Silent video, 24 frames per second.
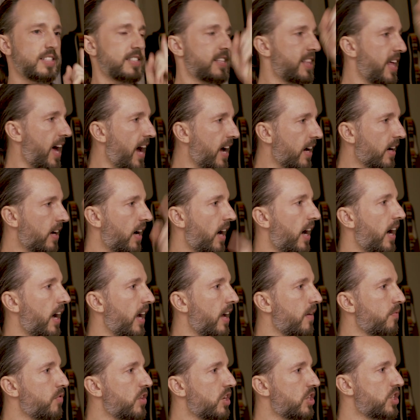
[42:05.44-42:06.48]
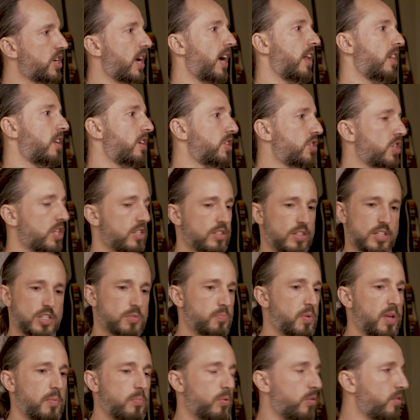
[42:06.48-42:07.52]
It's that guy. The challenge is it's
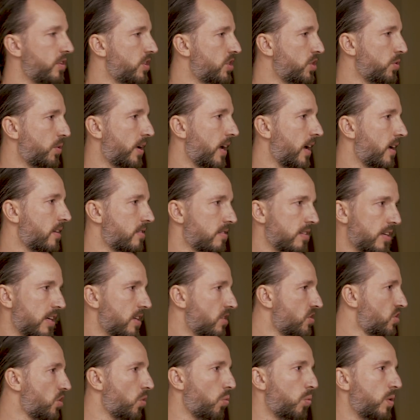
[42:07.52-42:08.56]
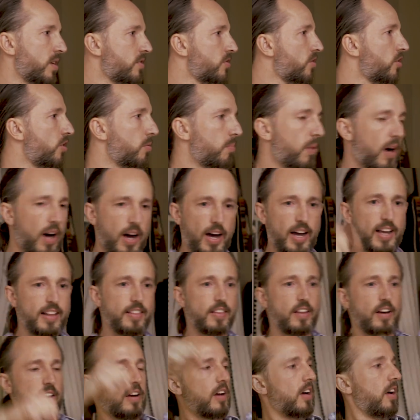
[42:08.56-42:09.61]
people that you can't see. It's the wizard
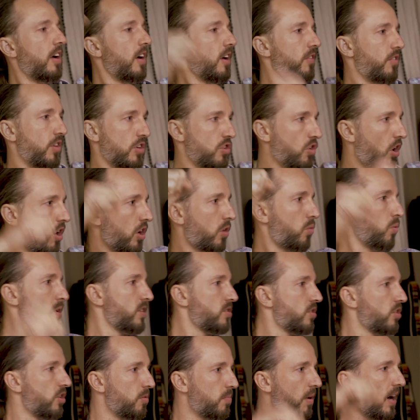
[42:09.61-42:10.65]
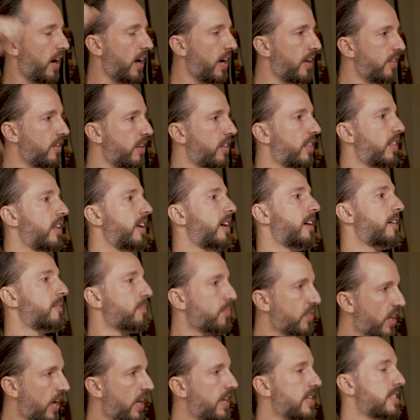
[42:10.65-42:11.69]
behind the, the dark wizard behind the thing. And it's systemic.
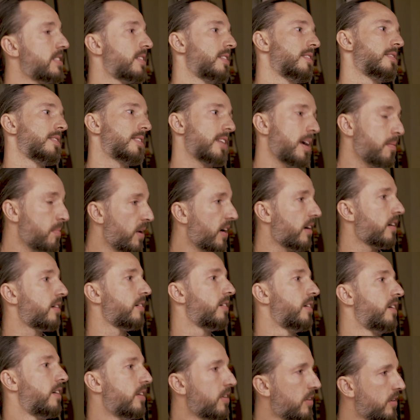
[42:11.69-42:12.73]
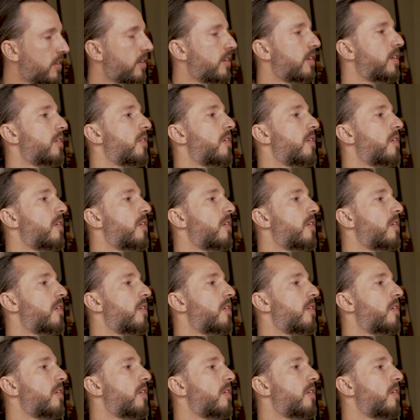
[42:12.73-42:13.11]
It's not systemic. Like it's happening